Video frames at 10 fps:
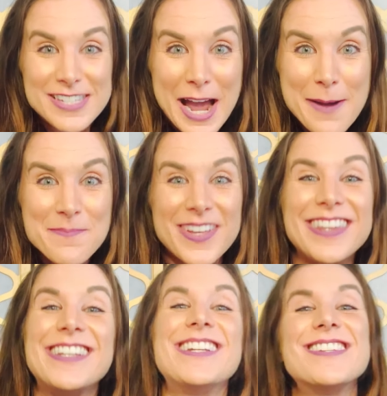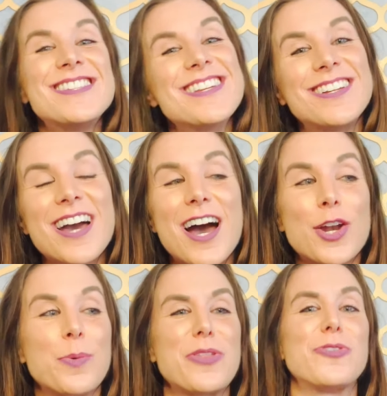stop and they need to seek God,
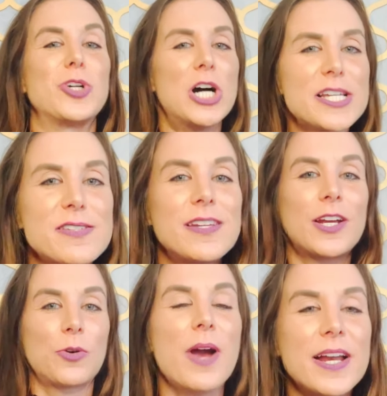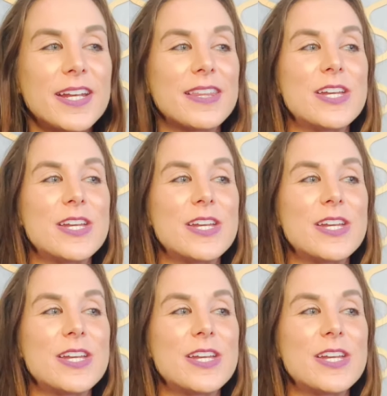or whether they're hustling and grinding and they